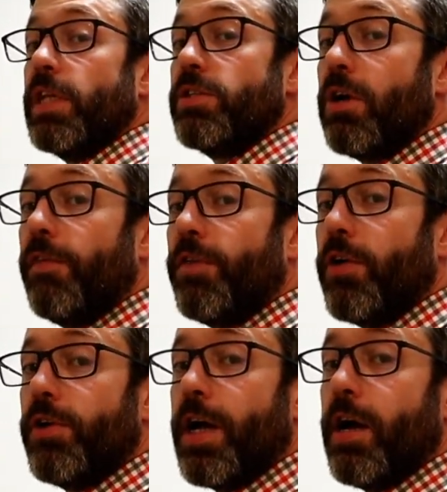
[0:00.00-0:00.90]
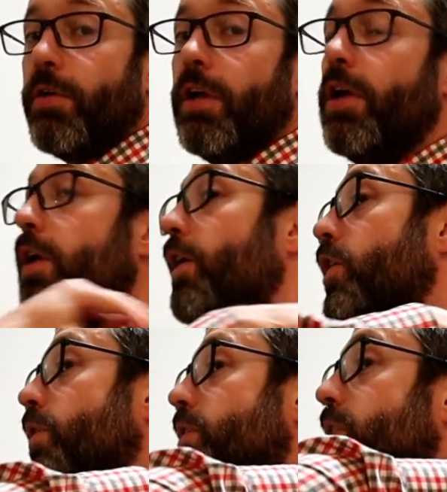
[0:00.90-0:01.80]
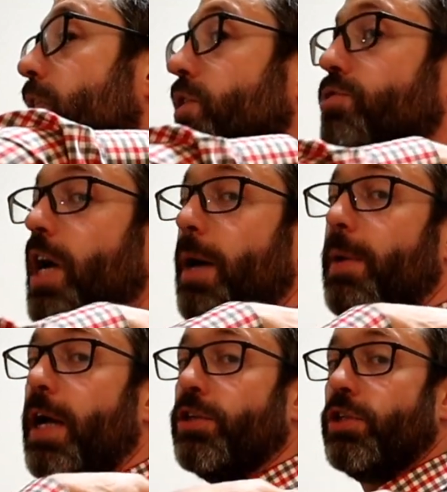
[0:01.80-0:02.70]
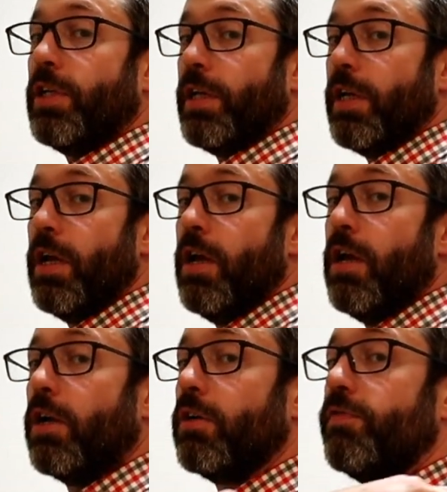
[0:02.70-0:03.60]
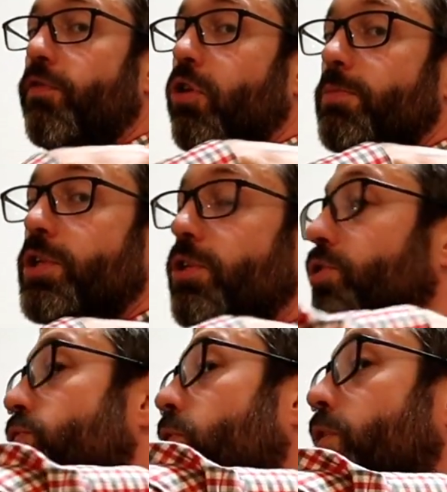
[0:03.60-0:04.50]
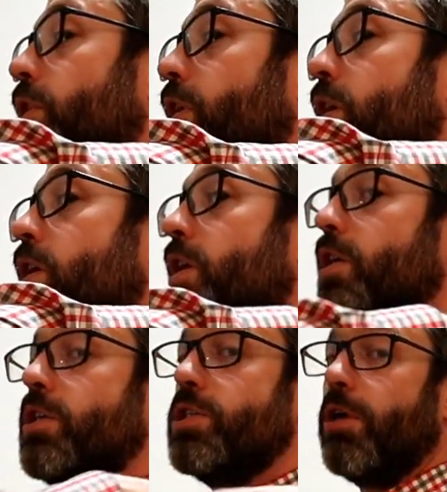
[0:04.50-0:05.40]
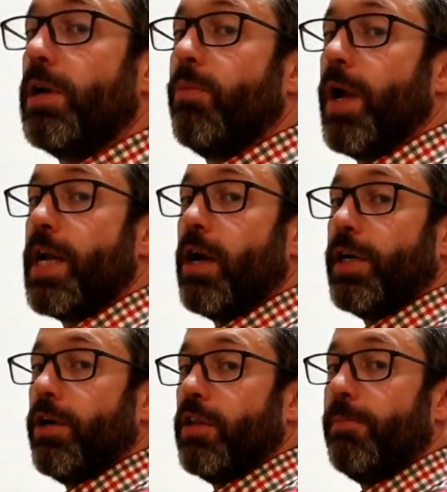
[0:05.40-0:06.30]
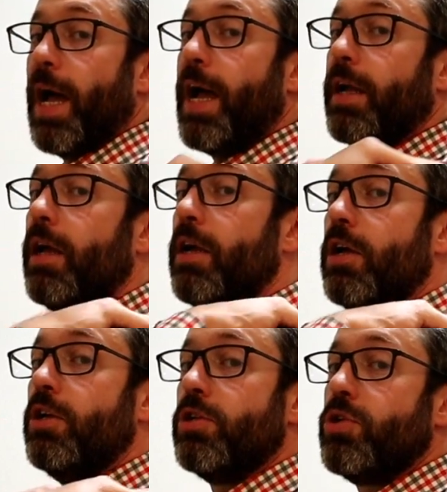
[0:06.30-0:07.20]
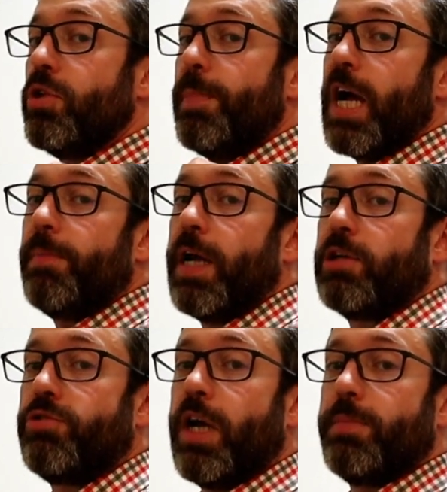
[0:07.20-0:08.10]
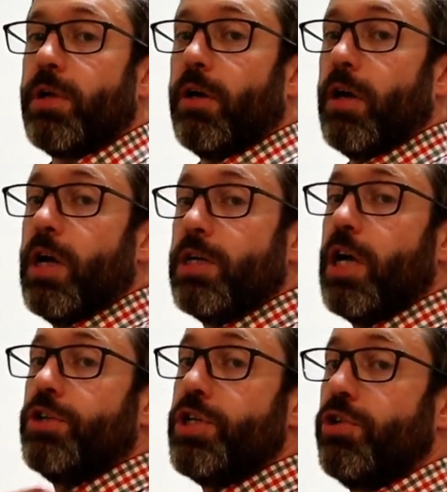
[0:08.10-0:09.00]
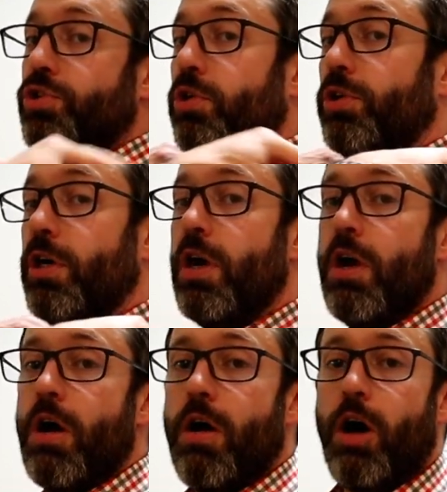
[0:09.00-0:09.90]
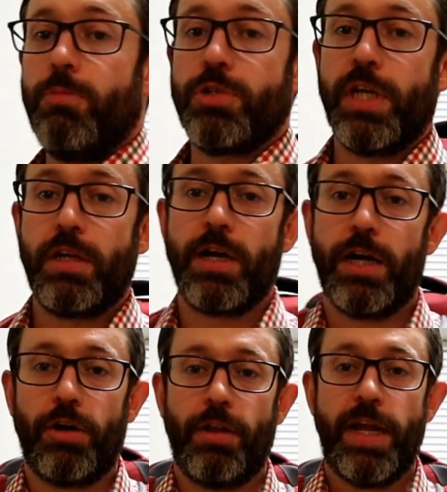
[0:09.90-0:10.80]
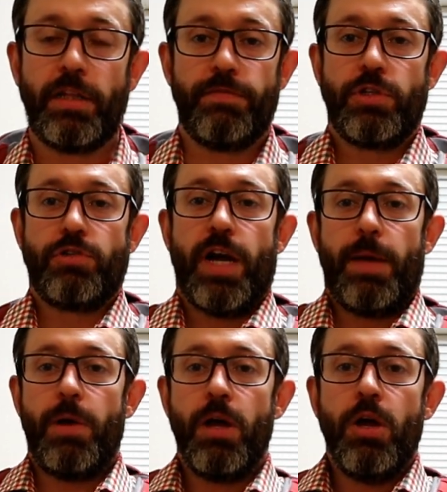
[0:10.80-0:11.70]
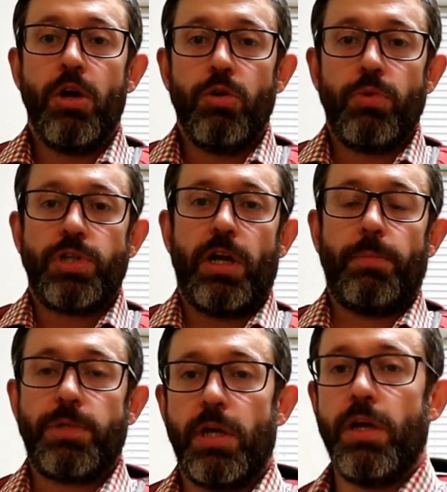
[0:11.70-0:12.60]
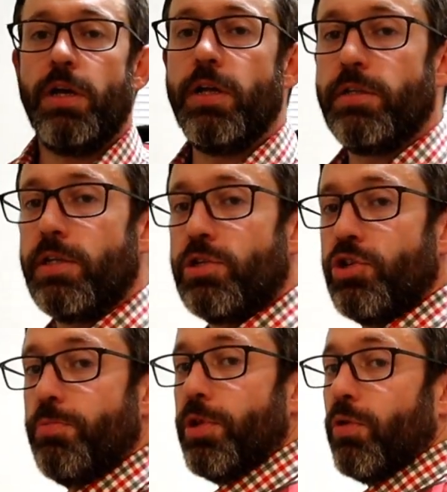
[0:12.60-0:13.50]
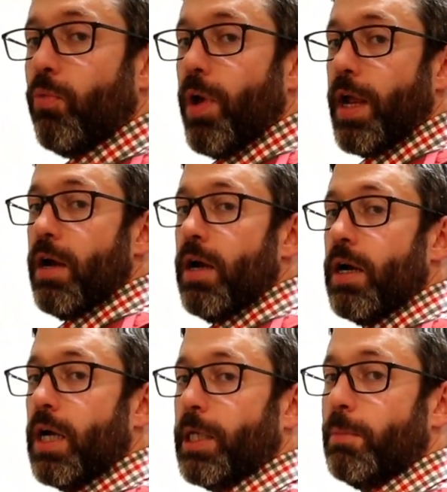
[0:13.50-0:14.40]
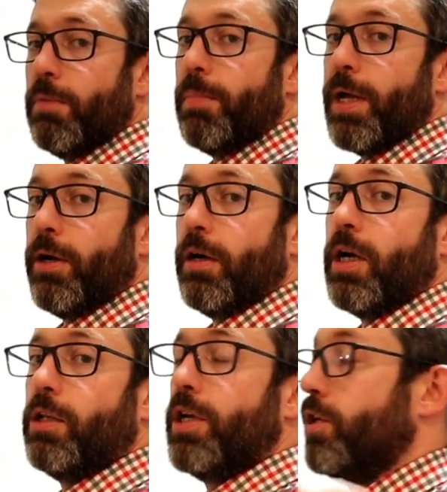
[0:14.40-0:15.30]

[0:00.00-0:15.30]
start farther down, you can see the strap actually conforms to your shoulder starting way down here in the back. So the backpack straps are touching your shoulder almost the entire length of the strap, which helps distribute the weight a little bit better along